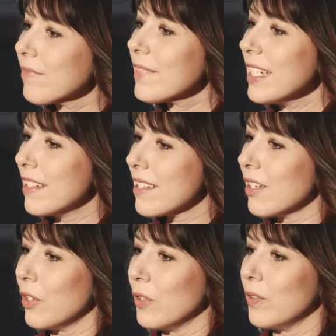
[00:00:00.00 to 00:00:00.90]

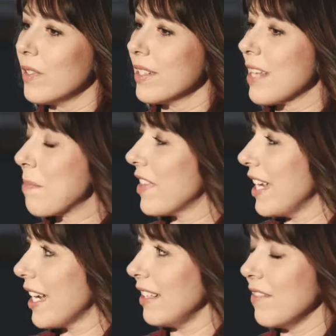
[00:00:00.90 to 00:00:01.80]
Until, same
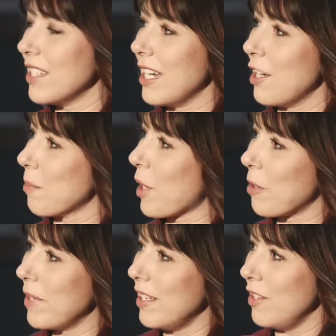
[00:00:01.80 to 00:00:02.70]
thing, I lived in an
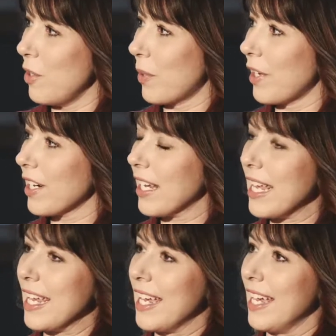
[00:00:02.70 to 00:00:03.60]
apartment in
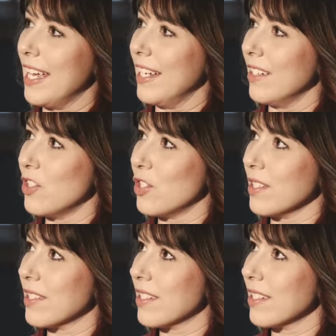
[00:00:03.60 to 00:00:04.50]
Newark and
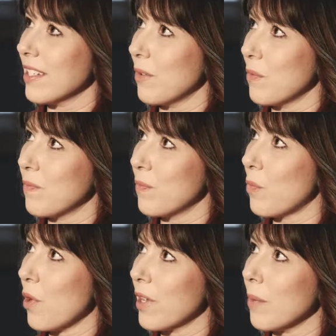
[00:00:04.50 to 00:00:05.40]
just
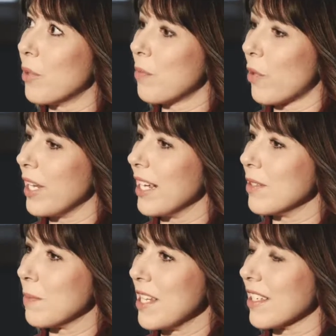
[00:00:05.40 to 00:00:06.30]
woke up one morning, I
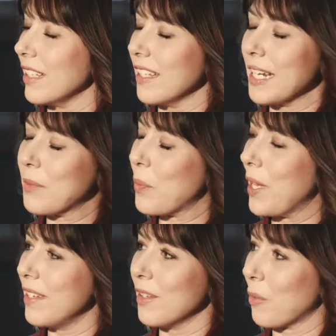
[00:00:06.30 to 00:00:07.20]
was basically like,
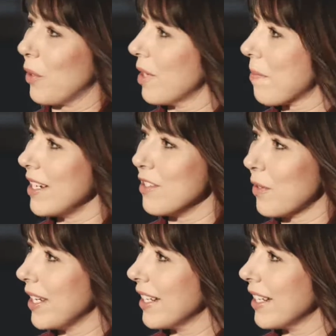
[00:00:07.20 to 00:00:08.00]
what in the world am I doing?